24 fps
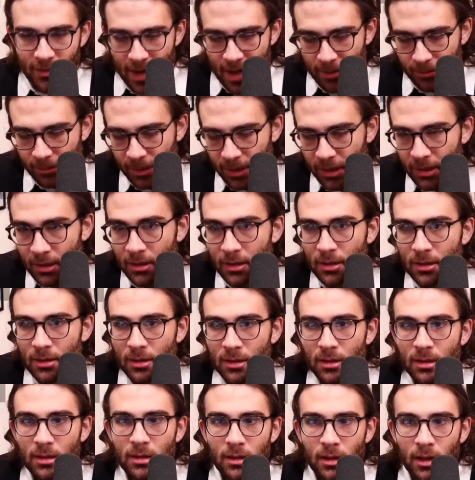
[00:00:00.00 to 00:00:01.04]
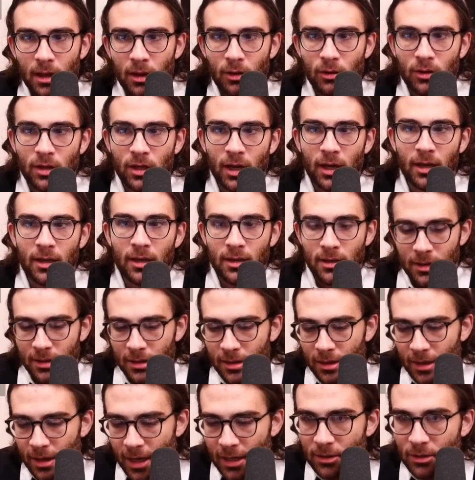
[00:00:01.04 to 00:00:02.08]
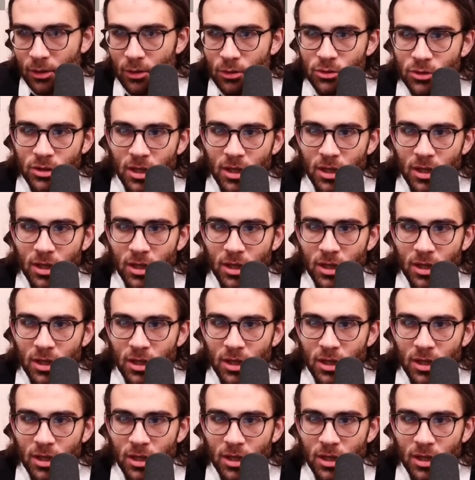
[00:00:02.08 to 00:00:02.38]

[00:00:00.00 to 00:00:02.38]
family. Okay. And